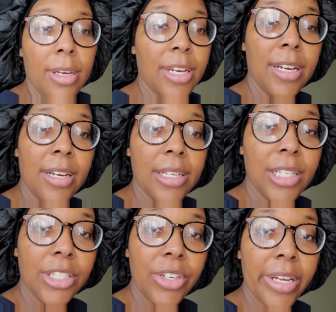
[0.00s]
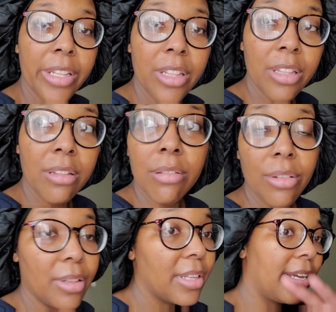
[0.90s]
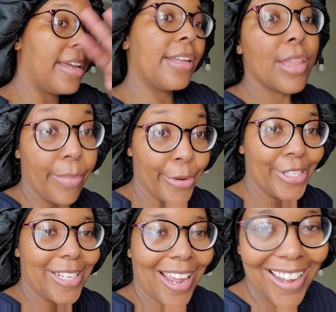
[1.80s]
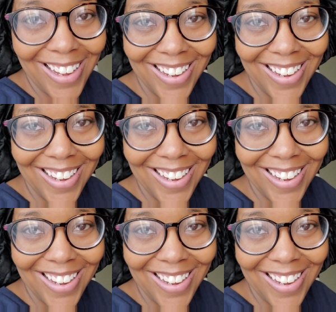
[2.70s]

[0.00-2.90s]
I'll talk to you guys at some point today.